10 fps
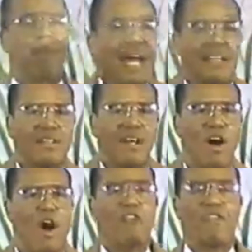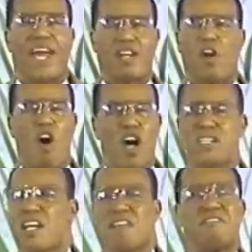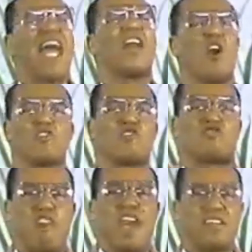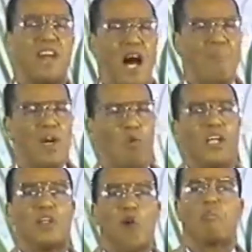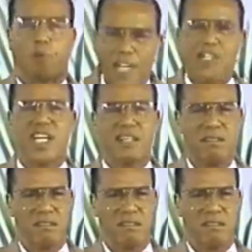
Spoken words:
bent on their course. They don't straighten up with no preaching.